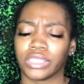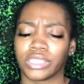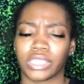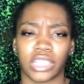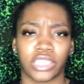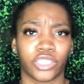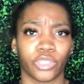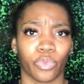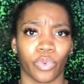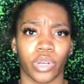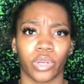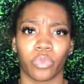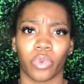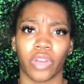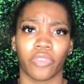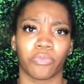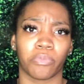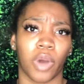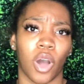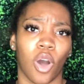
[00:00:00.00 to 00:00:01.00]
said she ran away
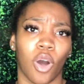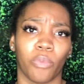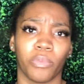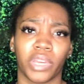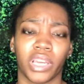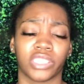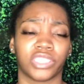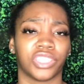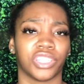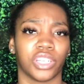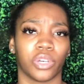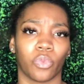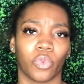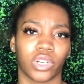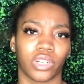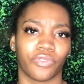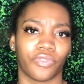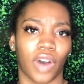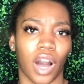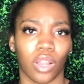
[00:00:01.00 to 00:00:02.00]
from home because she didn't
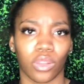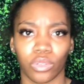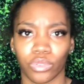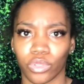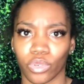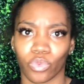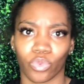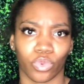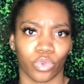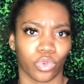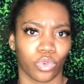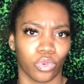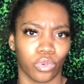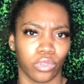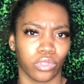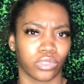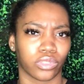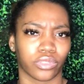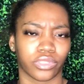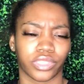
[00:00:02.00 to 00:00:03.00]
want to follow the
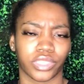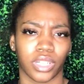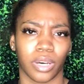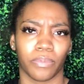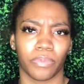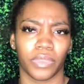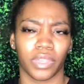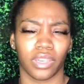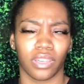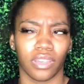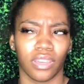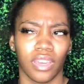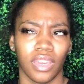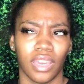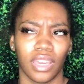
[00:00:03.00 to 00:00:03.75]
rules or something.